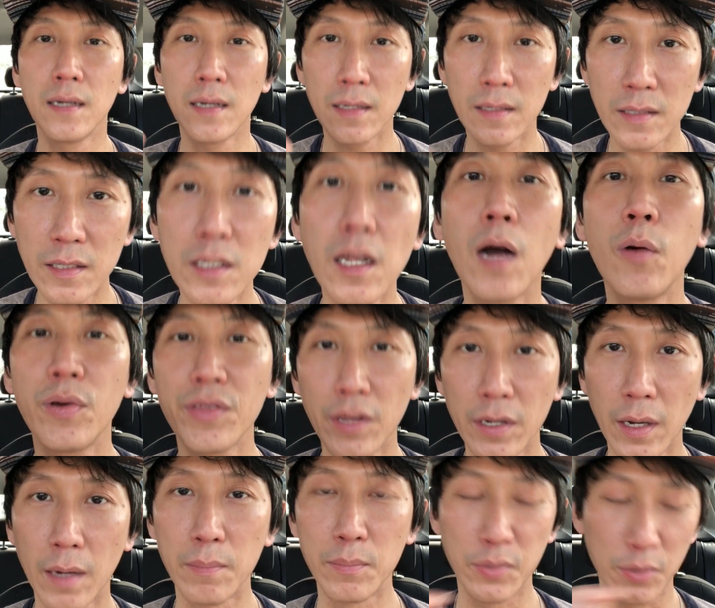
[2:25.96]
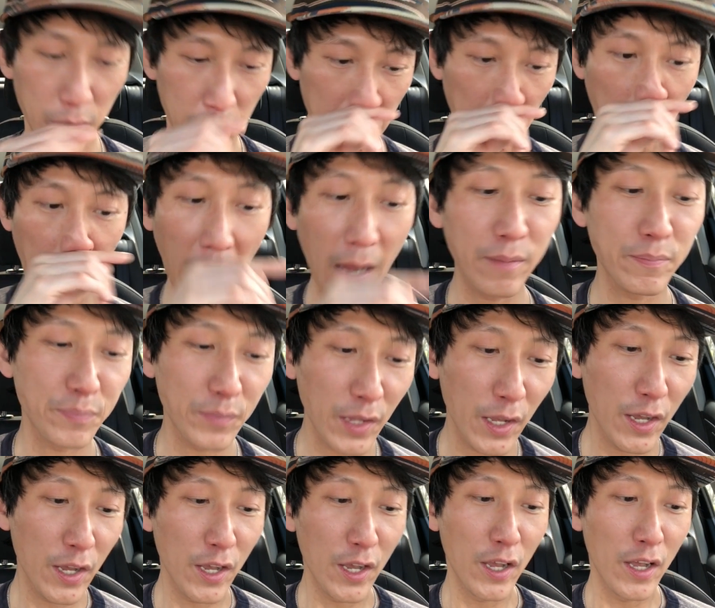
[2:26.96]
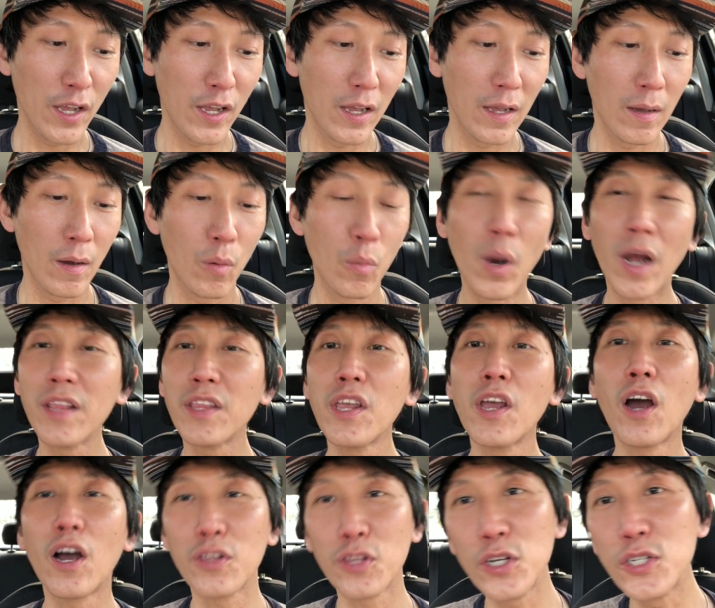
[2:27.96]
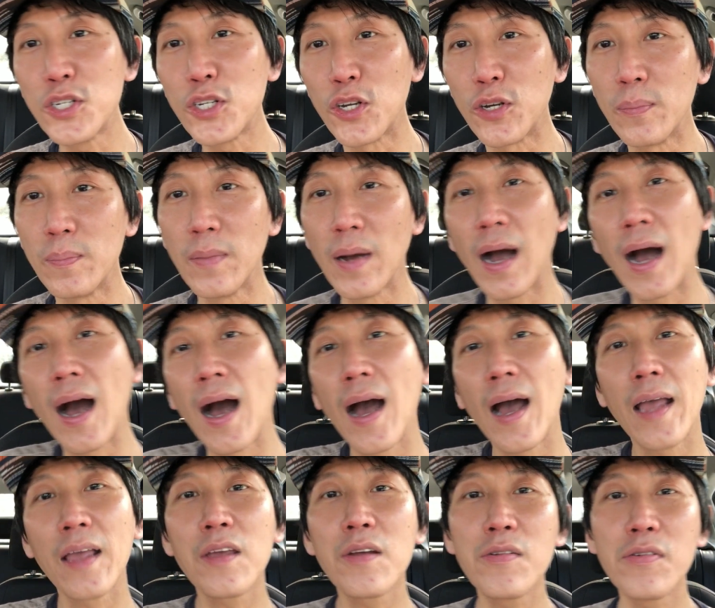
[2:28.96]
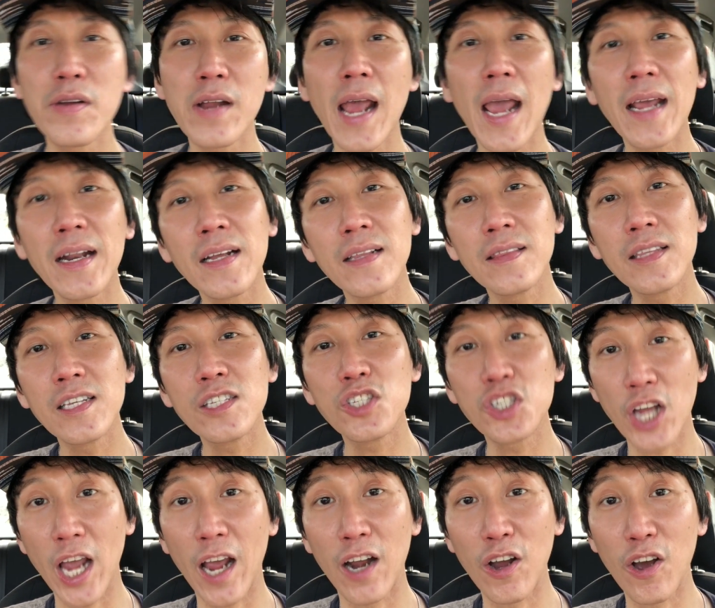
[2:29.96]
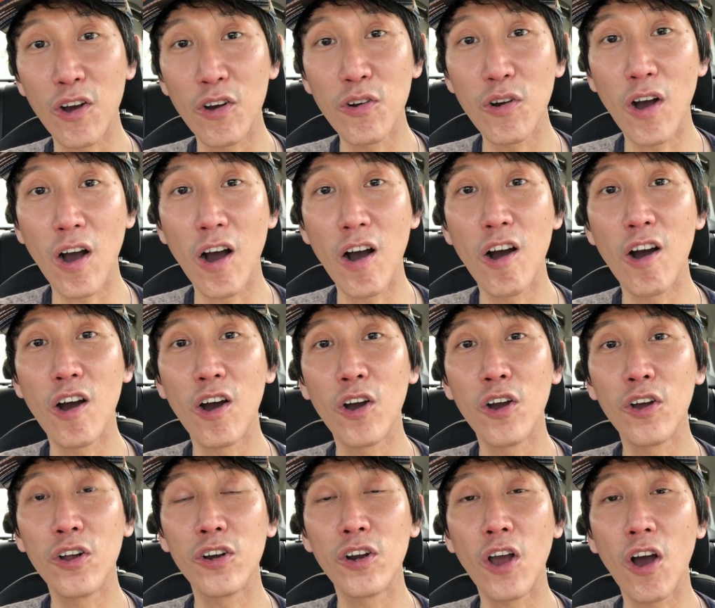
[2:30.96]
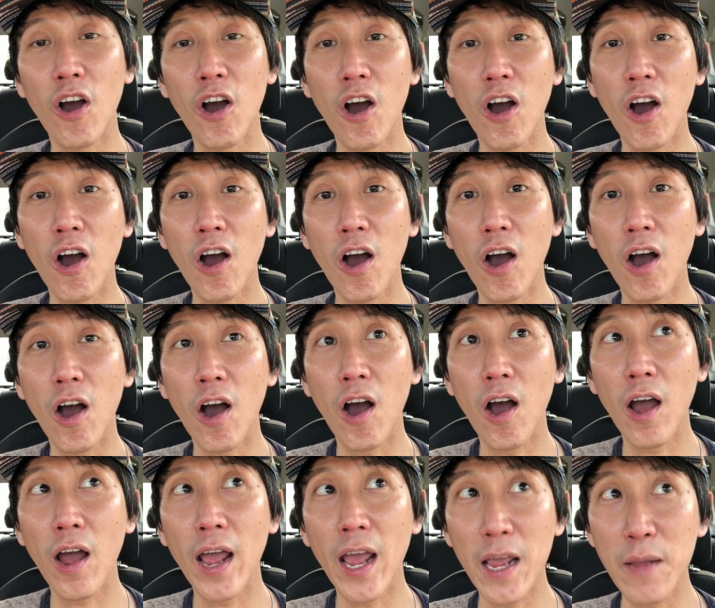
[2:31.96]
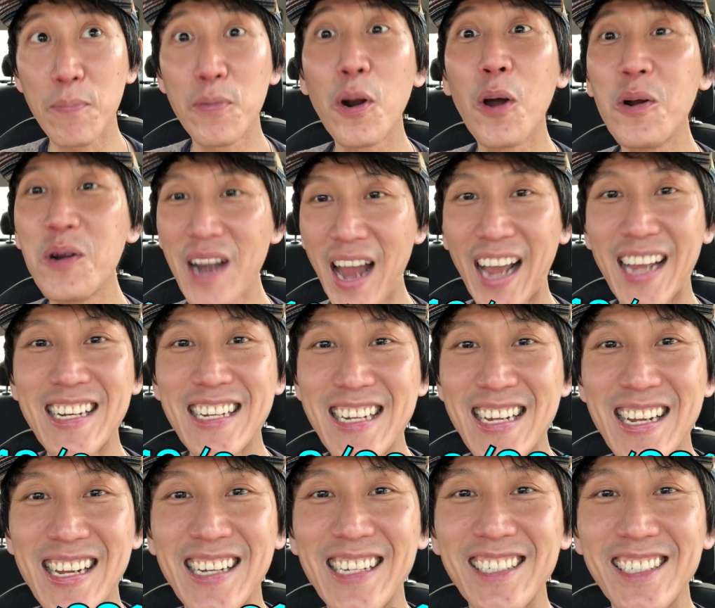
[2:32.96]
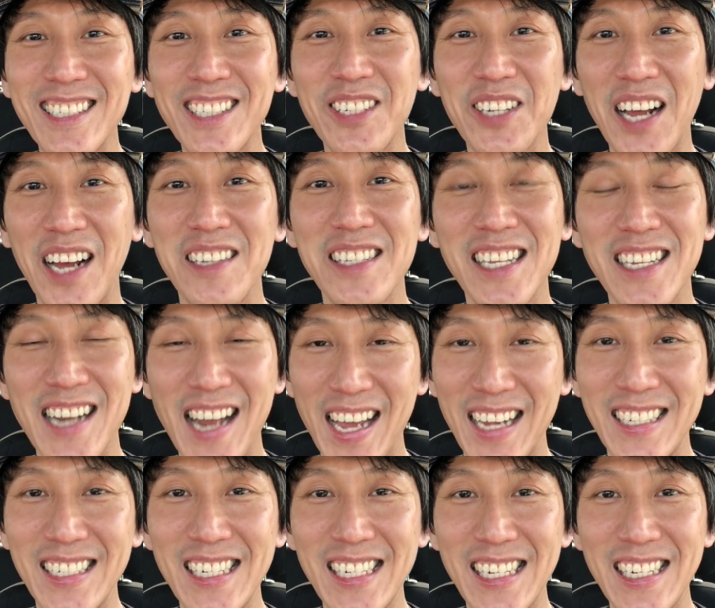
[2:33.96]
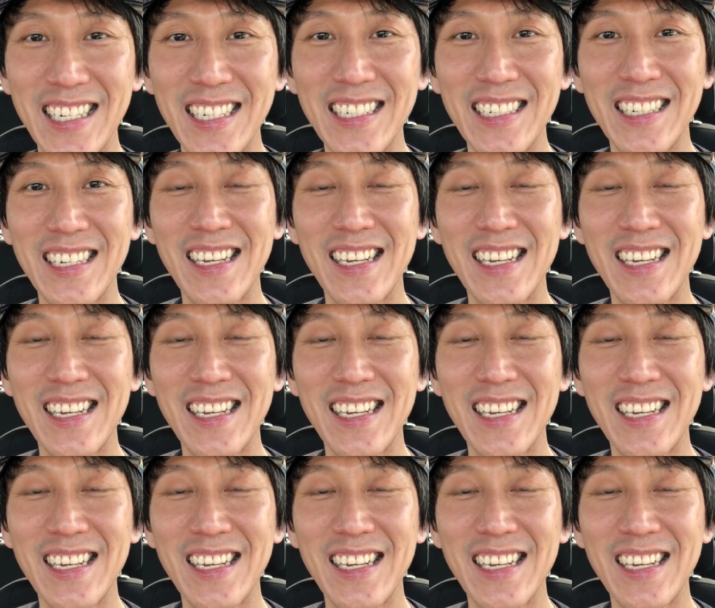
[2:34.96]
Start with the numbers, okay? 1 year on YouTube. I created this channel on April 19, 2019,